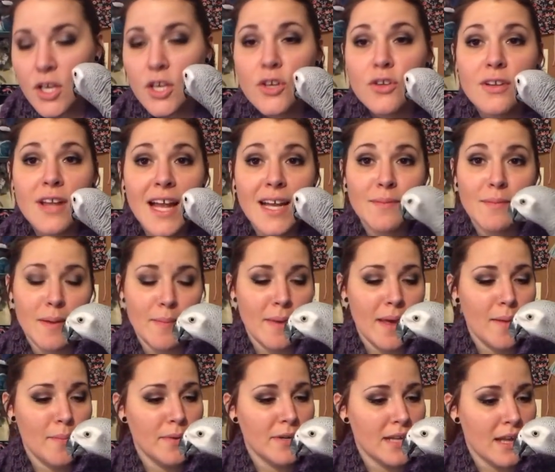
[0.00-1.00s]
You knocked my
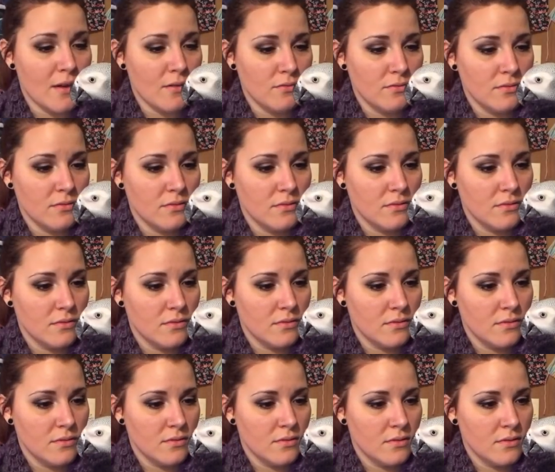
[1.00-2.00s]
paper down.
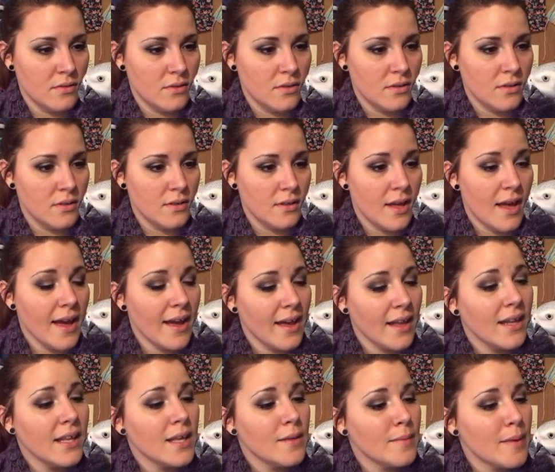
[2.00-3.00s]
I
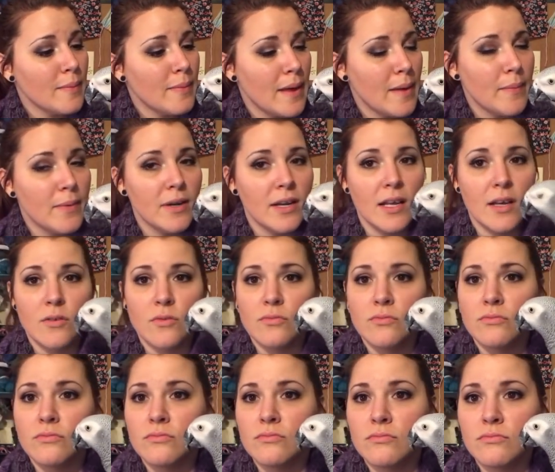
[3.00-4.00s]
gotta get my paper now.
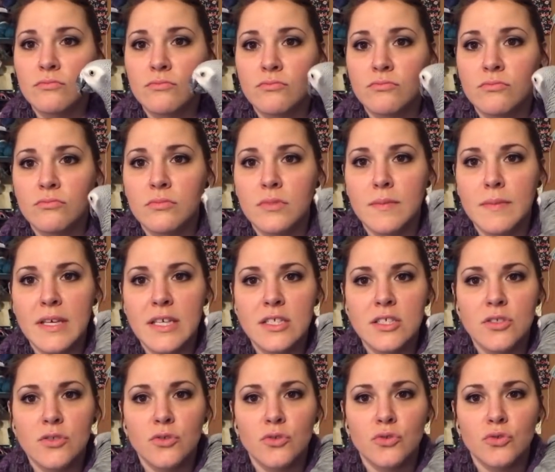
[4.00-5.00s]
Give me a kiss.
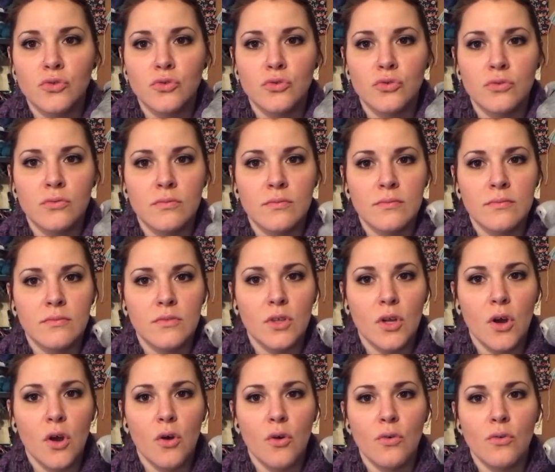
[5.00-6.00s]

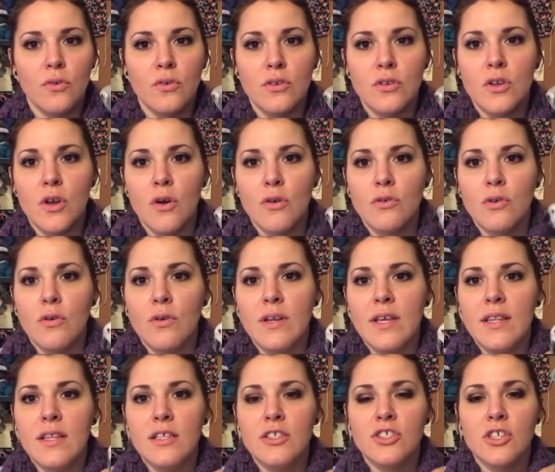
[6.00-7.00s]
No, don't
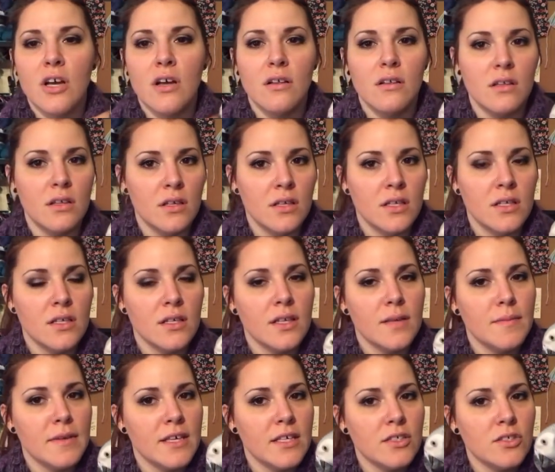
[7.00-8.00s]
eat the shell. Give
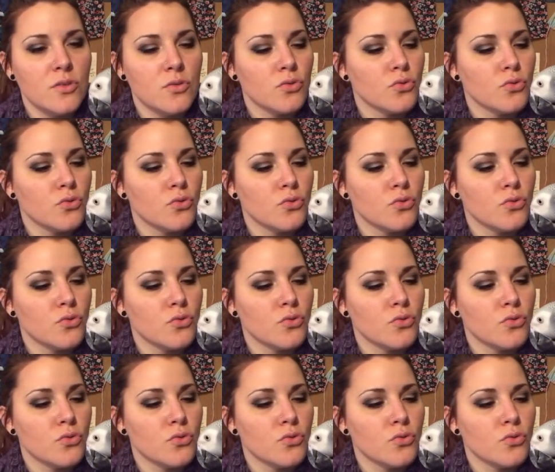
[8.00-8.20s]
me a kiss.